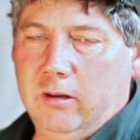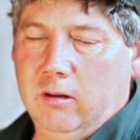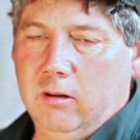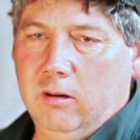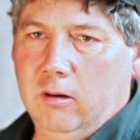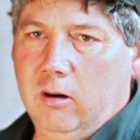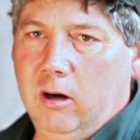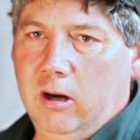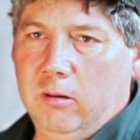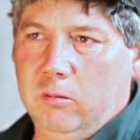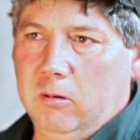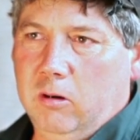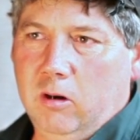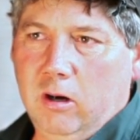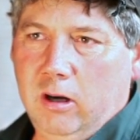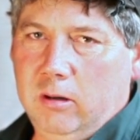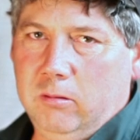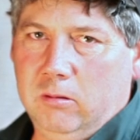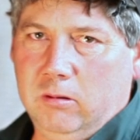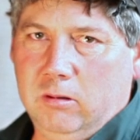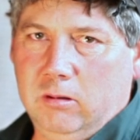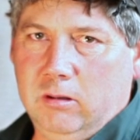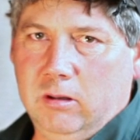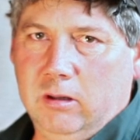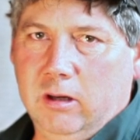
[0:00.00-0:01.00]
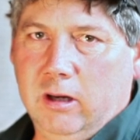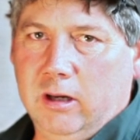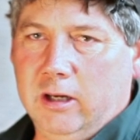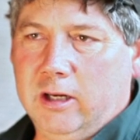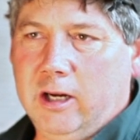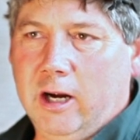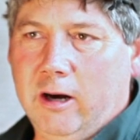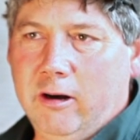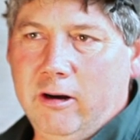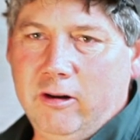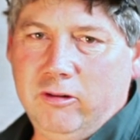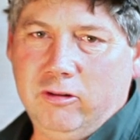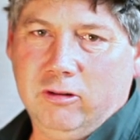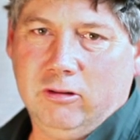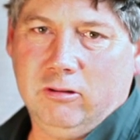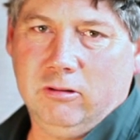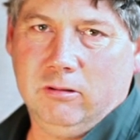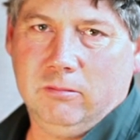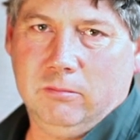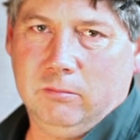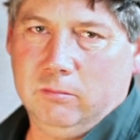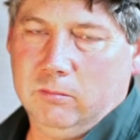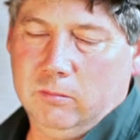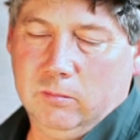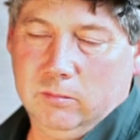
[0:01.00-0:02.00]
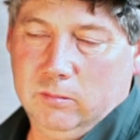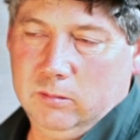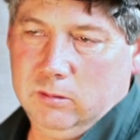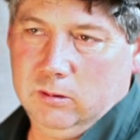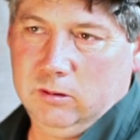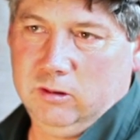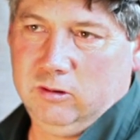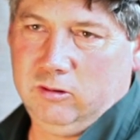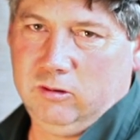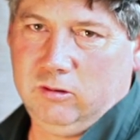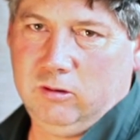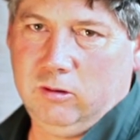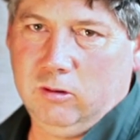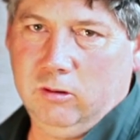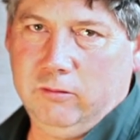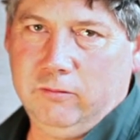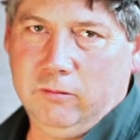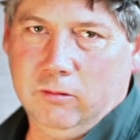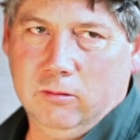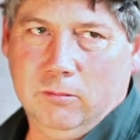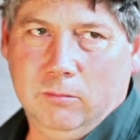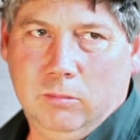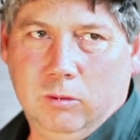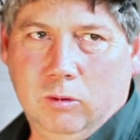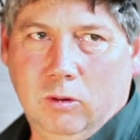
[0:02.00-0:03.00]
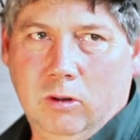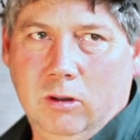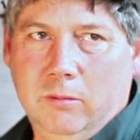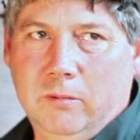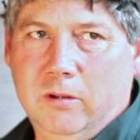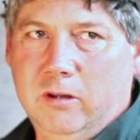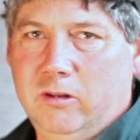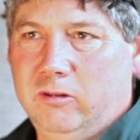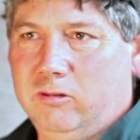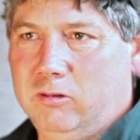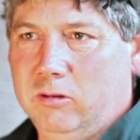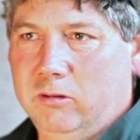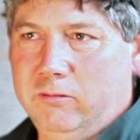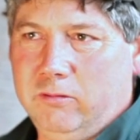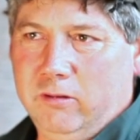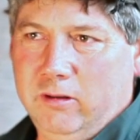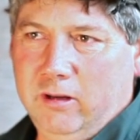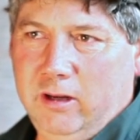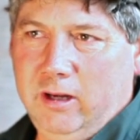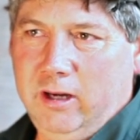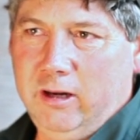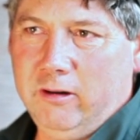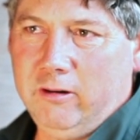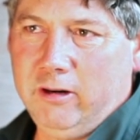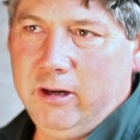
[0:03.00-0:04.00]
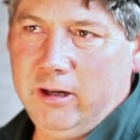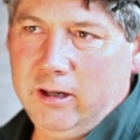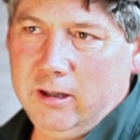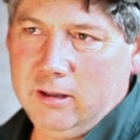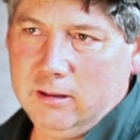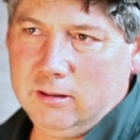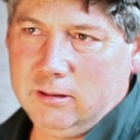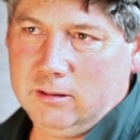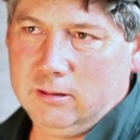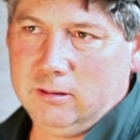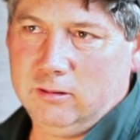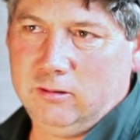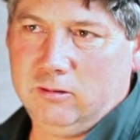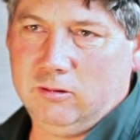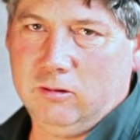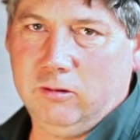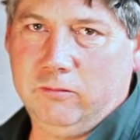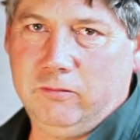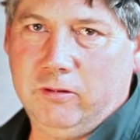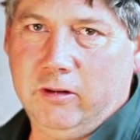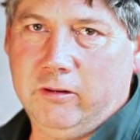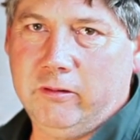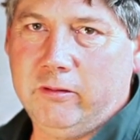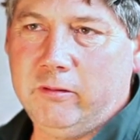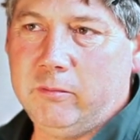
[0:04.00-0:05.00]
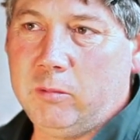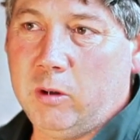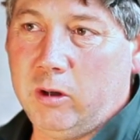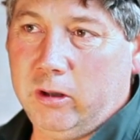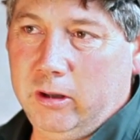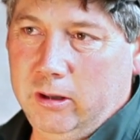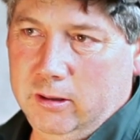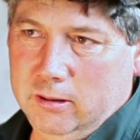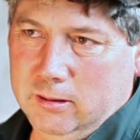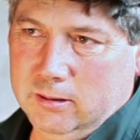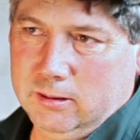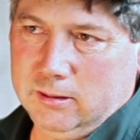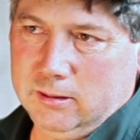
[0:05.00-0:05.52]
I, I would encourage it. And it's good for employment. It's good for the area. It's good for everybody.